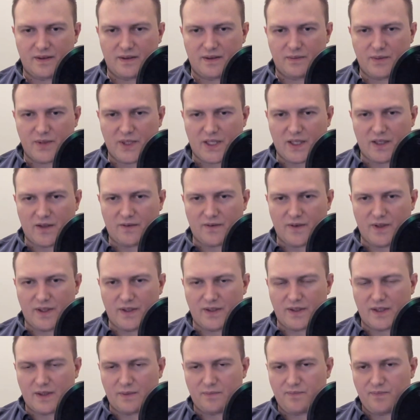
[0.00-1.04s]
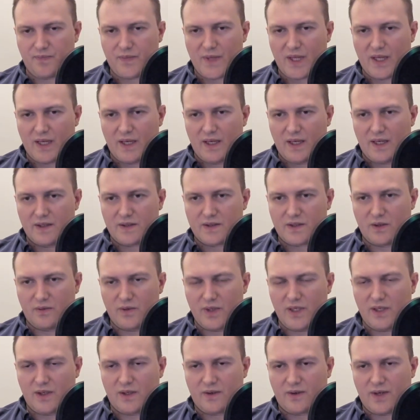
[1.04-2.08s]
be careful out there. So
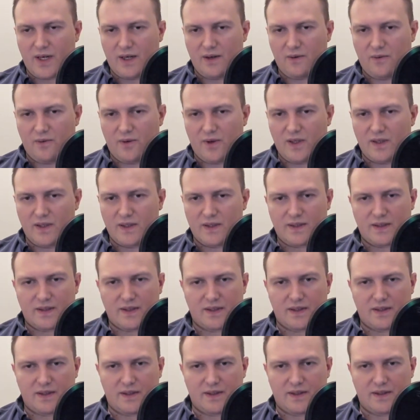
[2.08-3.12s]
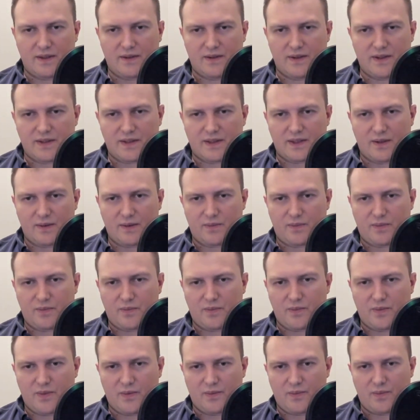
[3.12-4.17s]
when you create a wallet, there is a
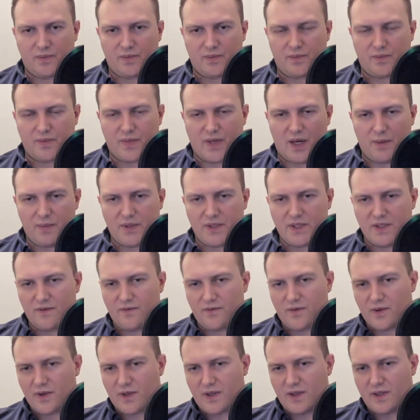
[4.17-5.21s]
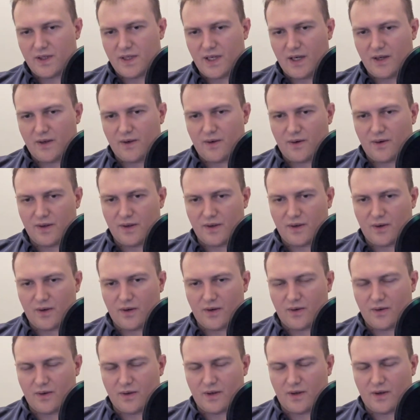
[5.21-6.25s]
option for Cardano
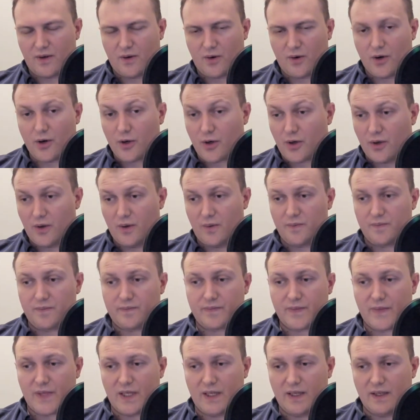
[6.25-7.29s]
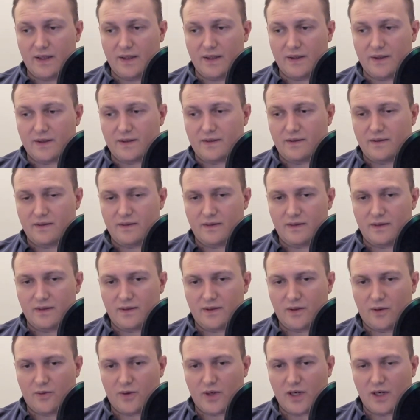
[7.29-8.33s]
or Ergo. And
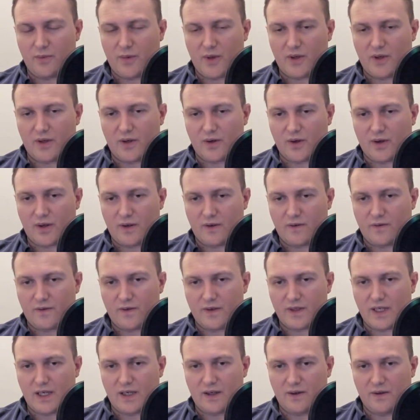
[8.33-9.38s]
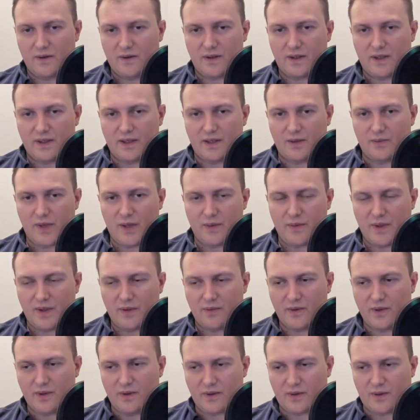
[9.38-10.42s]
don't worry about Ergo for now. Maybe
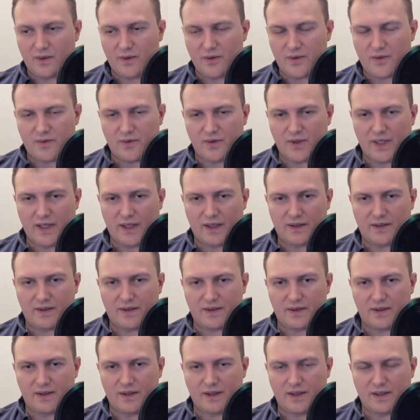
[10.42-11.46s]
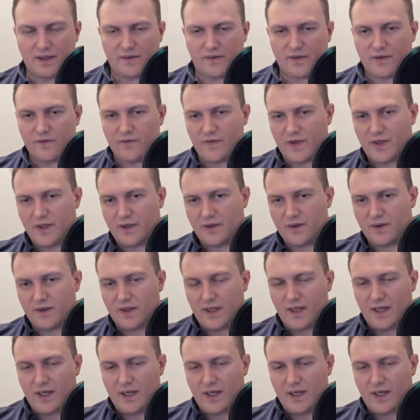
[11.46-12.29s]
we'll go through that in a different video.